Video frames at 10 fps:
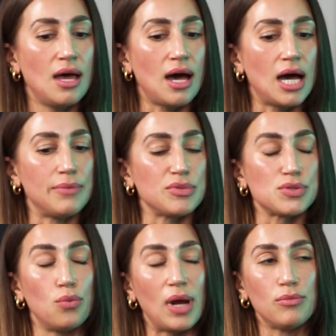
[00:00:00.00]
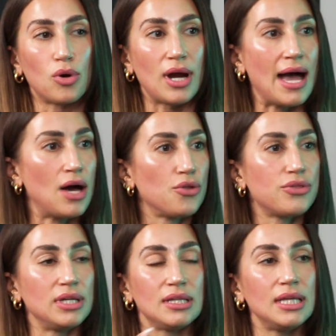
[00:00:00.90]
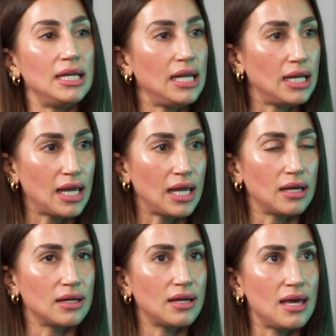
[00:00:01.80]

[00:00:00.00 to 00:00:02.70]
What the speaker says: It was way more health and clean eating.